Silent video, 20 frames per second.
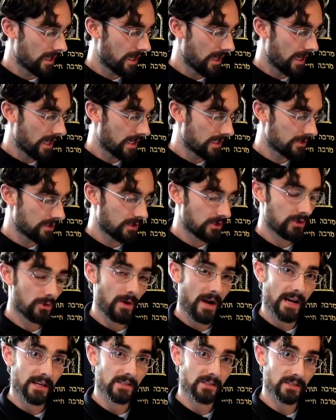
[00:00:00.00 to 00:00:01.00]
and you
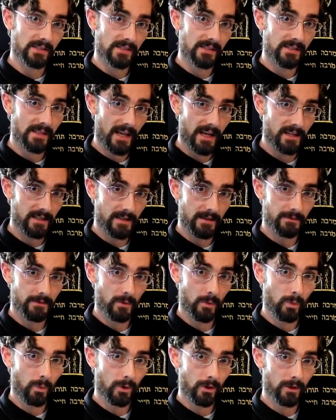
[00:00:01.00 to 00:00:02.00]
actually say a
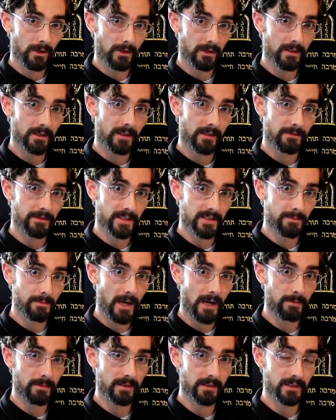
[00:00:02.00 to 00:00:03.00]
different word if it's
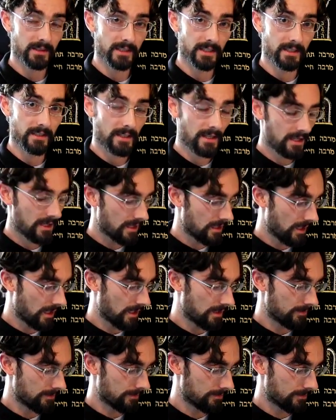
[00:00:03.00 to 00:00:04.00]
publicly
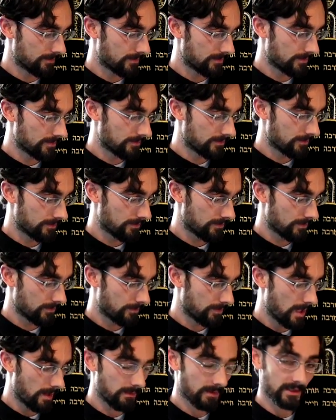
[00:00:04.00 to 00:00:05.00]
um,
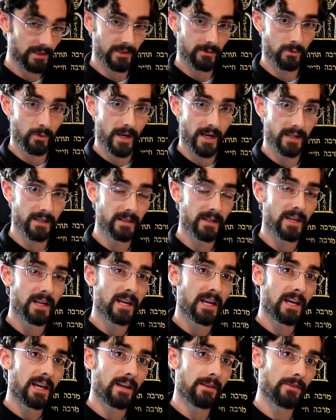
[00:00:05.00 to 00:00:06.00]
publicly read.
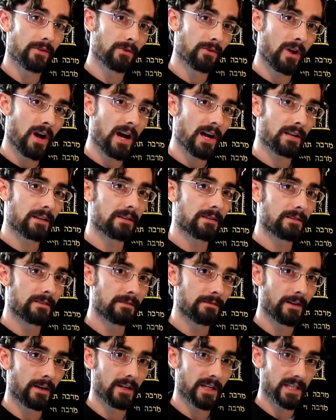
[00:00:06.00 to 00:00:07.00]
And they're not
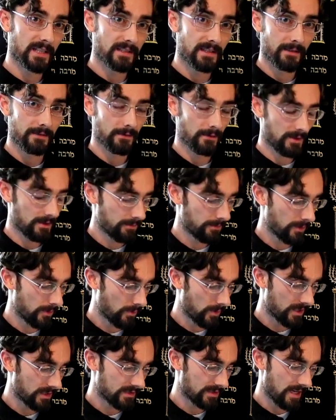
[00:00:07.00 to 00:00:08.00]
very different, but
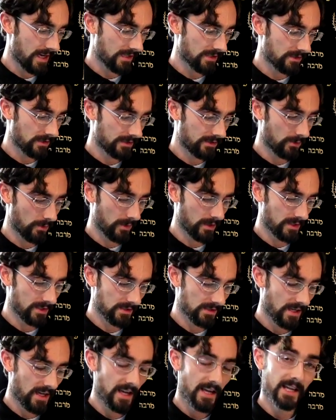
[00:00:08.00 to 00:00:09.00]
what it's actually doing is
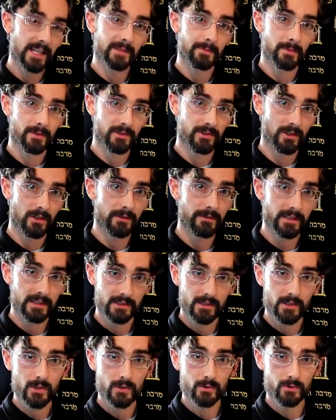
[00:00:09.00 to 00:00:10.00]
it's preserving
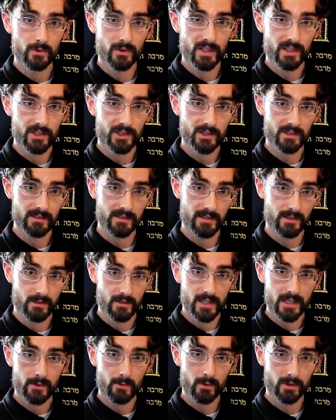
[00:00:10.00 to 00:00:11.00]
two traditions that are
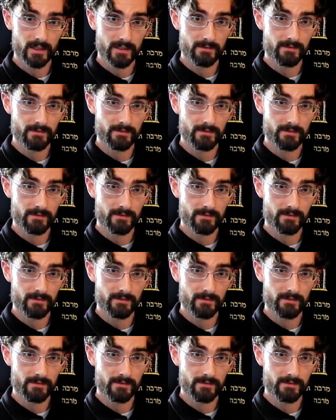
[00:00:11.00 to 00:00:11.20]
equally